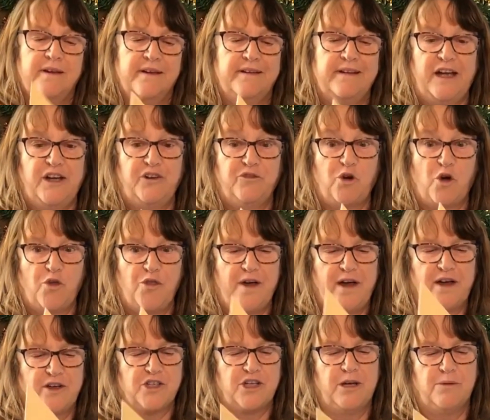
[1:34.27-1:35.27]
Now you've got
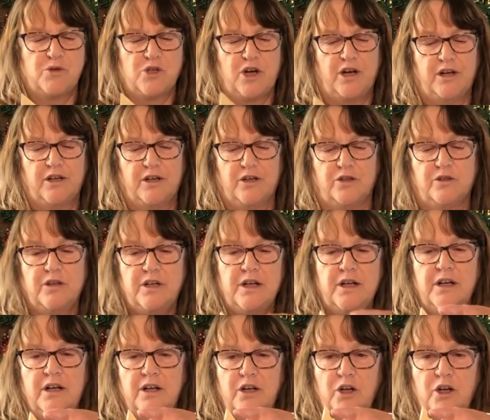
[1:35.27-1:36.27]
that shaped triangle.
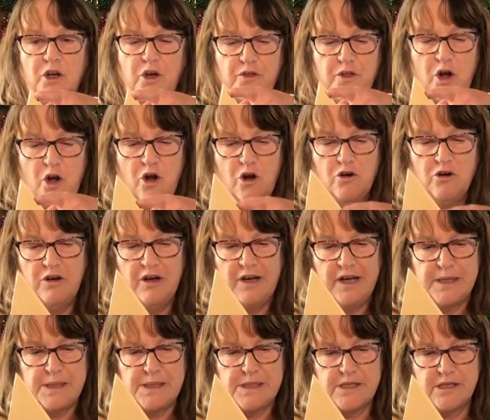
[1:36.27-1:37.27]
Look at the
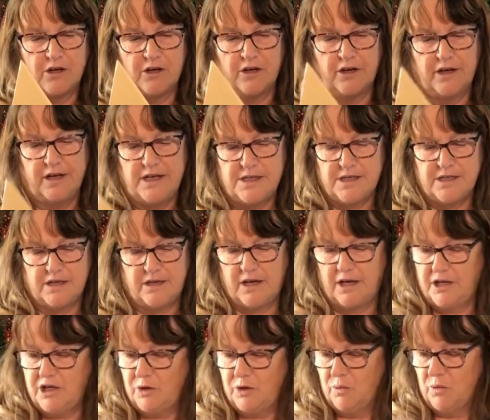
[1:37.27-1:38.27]
longest side,
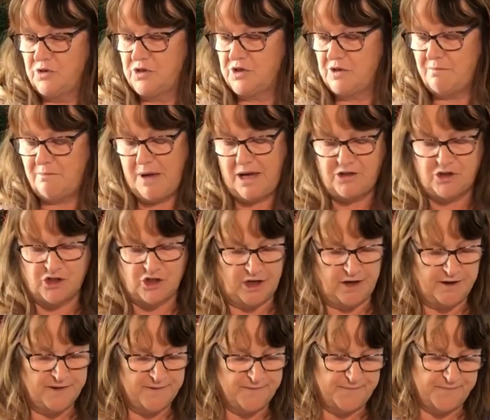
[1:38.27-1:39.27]
and you want to
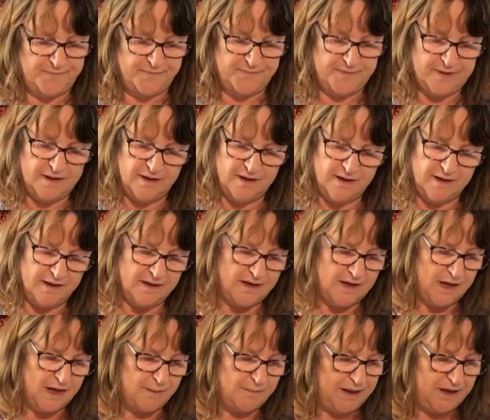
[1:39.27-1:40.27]
measure
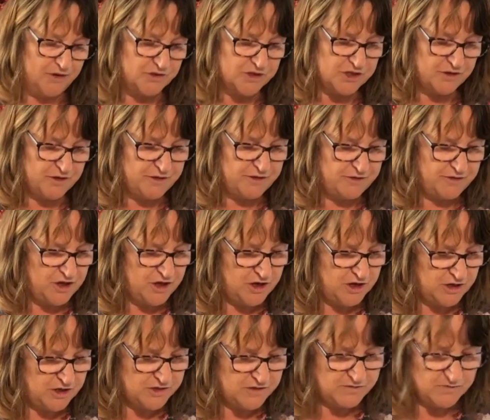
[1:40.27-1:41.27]
about
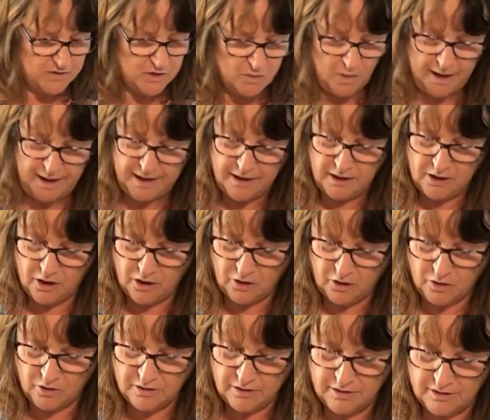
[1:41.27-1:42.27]
1/3 of the way
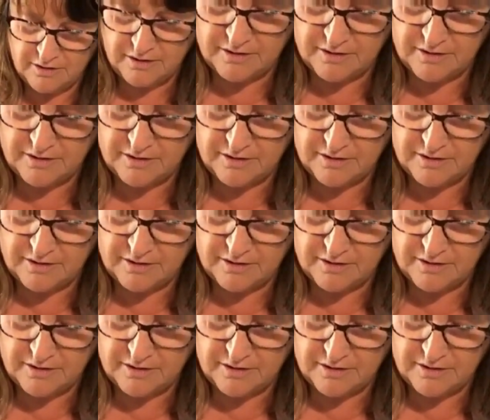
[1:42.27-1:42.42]
along.